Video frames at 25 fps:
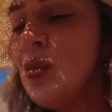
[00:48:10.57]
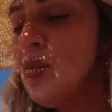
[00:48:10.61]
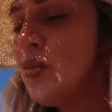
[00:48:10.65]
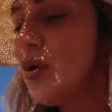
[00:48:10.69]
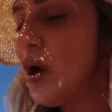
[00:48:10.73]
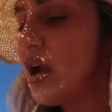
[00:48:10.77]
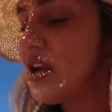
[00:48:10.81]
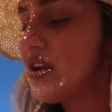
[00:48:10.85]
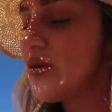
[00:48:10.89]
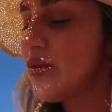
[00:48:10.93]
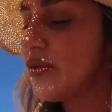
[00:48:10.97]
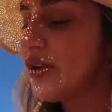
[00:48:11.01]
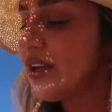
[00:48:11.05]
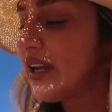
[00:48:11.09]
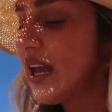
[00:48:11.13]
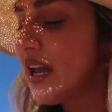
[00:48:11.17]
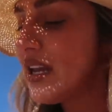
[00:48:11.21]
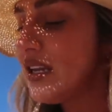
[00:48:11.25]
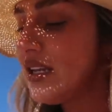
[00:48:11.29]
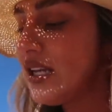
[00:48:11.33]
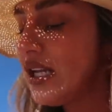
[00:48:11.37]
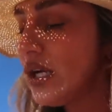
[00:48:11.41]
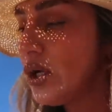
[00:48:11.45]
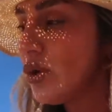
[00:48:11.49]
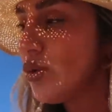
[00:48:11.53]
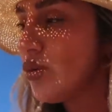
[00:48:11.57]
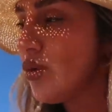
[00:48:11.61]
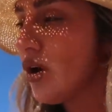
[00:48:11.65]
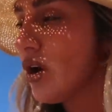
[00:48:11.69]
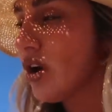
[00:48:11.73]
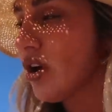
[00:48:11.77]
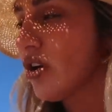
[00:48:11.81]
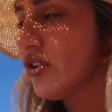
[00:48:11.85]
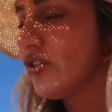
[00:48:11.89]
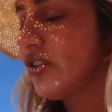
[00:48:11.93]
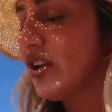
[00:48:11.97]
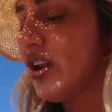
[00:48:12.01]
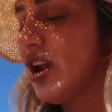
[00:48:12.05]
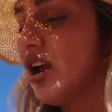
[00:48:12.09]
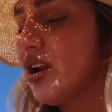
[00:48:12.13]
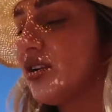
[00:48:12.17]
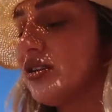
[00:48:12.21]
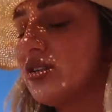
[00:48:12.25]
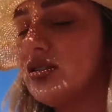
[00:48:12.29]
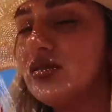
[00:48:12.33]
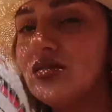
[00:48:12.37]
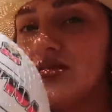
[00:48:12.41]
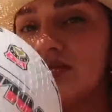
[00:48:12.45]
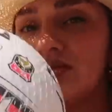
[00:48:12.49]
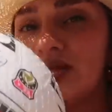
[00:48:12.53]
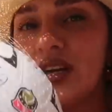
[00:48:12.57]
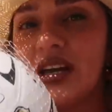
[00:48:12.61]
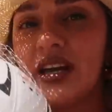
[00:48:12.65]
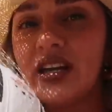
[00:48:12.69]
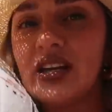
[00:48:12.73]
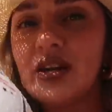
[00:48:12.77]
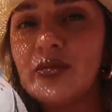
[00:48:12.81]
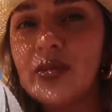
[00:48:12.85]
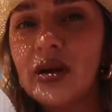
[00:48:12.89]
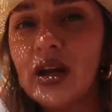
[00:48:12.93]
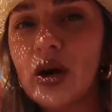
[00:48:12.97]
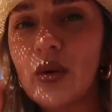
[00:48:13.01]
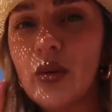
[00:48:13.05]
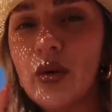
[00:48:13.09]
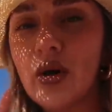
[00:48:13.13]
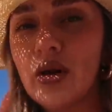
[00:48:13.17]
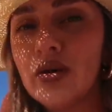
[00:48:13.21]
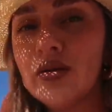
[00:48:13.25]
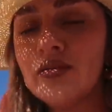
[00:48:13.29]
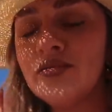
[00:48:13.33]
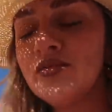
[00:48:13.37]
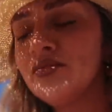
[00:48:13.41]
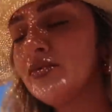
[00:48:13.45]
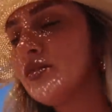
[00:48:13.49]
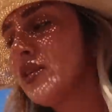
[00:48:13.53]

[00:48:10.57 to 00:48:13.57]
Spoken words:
But I didn't want to get a little one because I like kicking a bigger one.